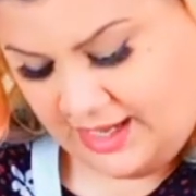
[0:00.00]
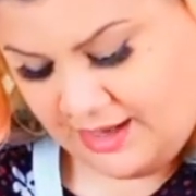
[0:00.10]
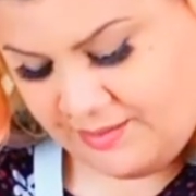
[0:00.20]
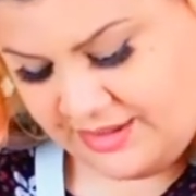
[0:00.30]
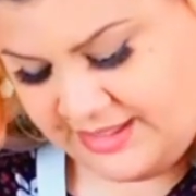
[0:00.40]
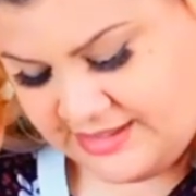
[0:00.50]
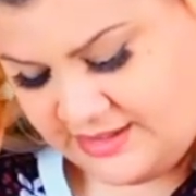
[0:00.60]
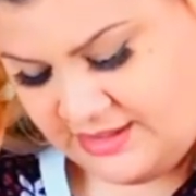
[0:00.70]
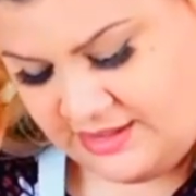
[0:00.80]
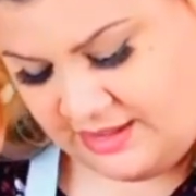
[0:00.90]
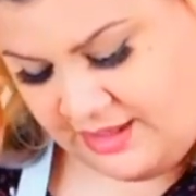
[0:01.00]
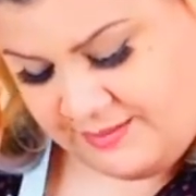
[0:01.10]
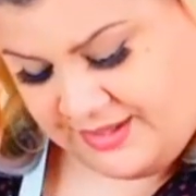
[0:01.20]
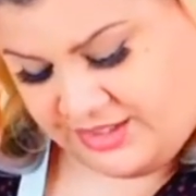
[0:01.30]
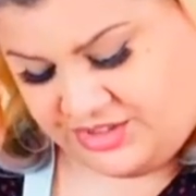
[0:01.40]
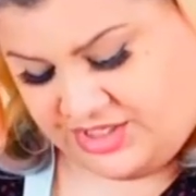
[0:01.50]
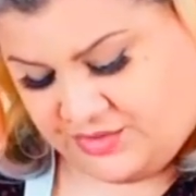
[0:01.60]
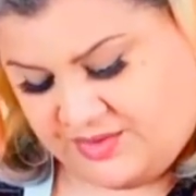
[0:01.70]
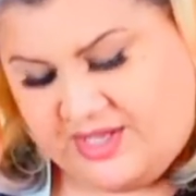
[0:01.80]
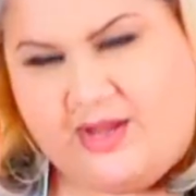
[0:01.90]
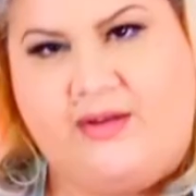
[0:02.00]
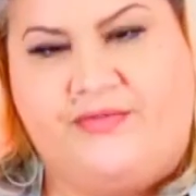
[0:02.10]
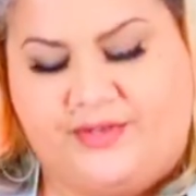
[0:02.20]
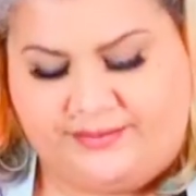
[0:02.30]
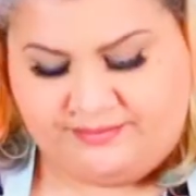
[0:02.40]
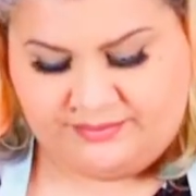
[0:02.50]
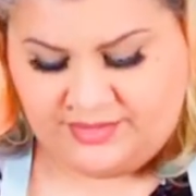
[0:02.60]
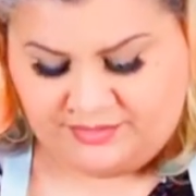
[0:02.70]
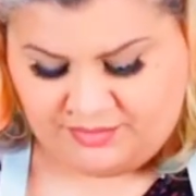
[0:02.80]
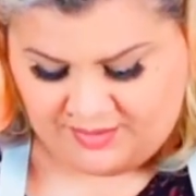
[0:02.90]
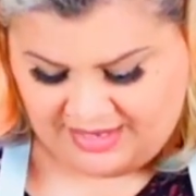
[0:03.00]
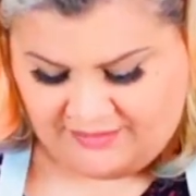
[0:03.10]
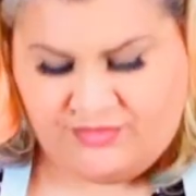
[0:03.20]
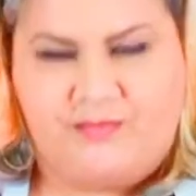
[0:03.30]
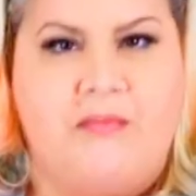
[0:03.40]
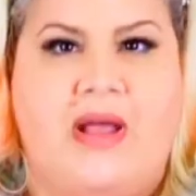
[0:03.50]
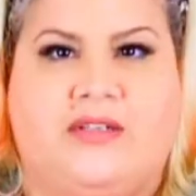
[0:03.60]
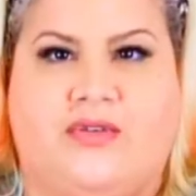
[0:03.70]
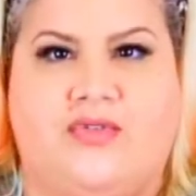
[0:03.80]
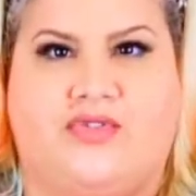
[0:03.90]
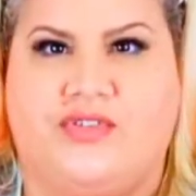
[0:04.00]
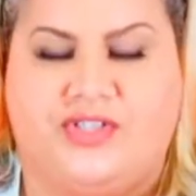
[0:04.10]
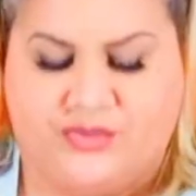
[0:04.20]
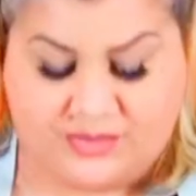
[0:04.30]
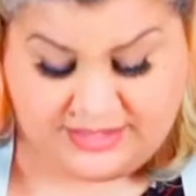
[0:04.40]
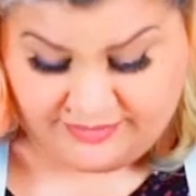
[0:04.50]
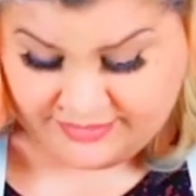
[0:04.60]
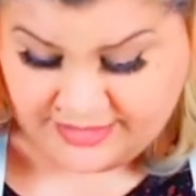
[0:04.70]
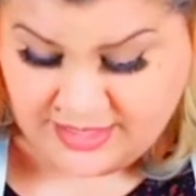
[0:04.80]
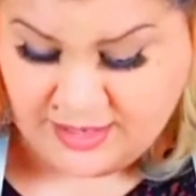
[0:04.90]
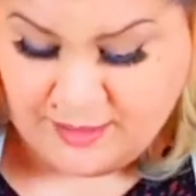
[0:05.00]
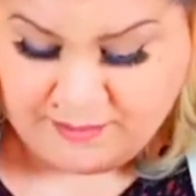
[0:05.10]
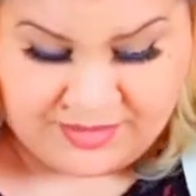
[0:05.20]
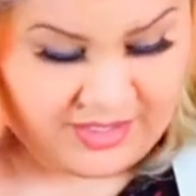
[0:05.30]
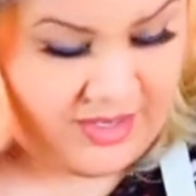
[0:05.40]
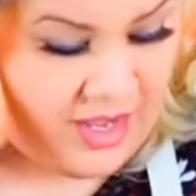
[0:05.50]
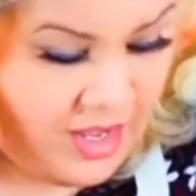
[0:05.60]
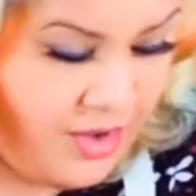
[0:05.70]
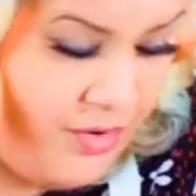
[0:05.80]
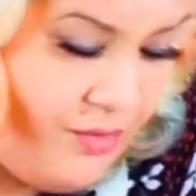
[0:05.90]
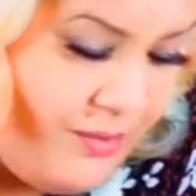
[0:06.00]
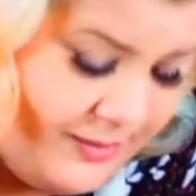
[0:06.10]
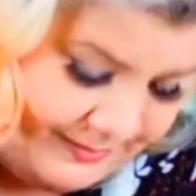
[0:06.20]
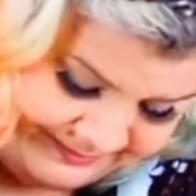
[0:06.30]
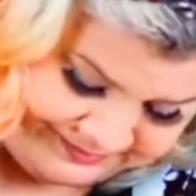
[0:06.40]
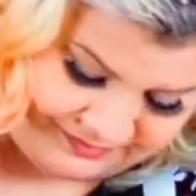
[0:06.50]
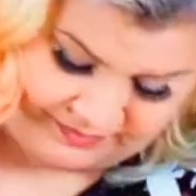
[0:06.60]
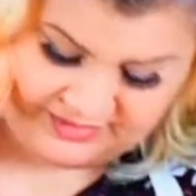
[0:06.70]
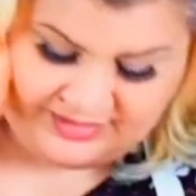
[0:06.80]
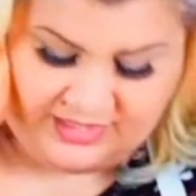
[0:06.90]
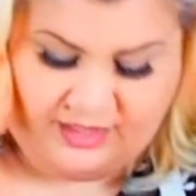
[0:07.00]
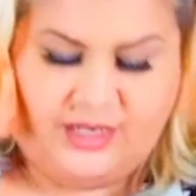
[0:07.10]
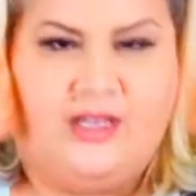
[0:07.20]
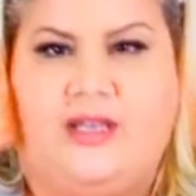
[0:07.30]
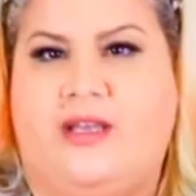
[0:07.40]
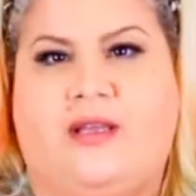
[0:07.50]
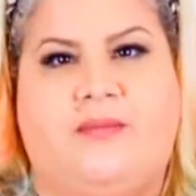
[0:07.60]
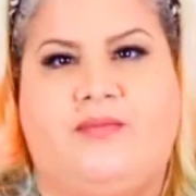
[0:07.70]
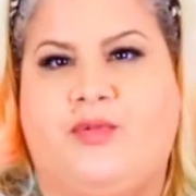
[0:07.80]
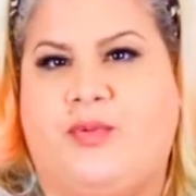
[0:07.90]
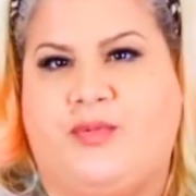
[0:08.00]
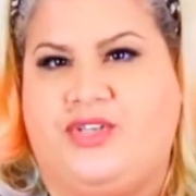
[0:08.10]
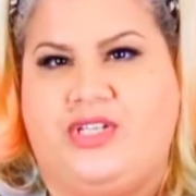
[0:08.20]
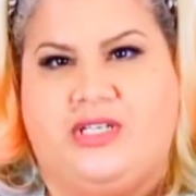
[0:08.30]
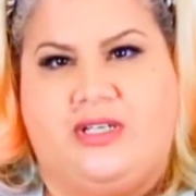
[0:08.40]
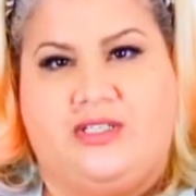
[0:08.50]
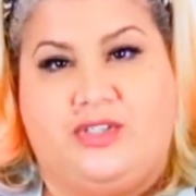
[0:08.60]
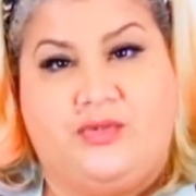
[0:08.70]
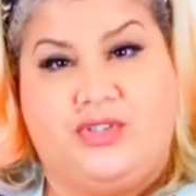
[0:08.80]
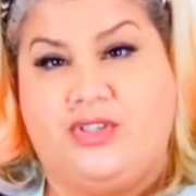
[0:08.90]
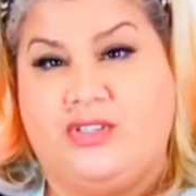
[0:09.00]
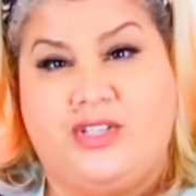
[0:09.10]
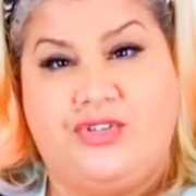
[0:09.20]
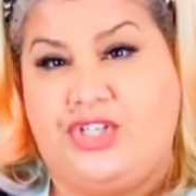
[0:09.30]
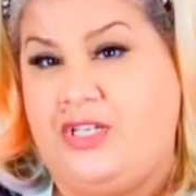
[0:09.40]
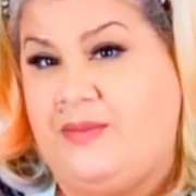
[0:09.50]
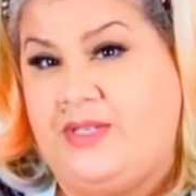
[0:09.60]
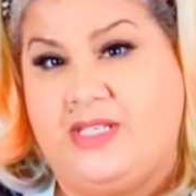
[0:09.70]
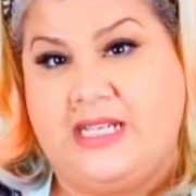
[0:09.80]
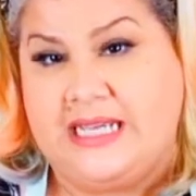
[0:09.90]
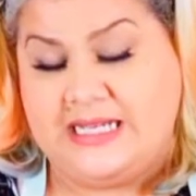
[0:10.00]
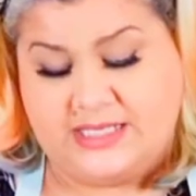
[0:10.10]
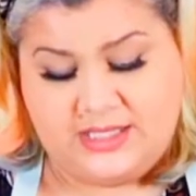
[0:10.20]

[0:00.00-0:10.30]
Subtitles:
My kids like the burger cheese when they go out for, when we have a McDonald's treat or whatever. But at home, they like the proper cheese slices, which are so cheap these days.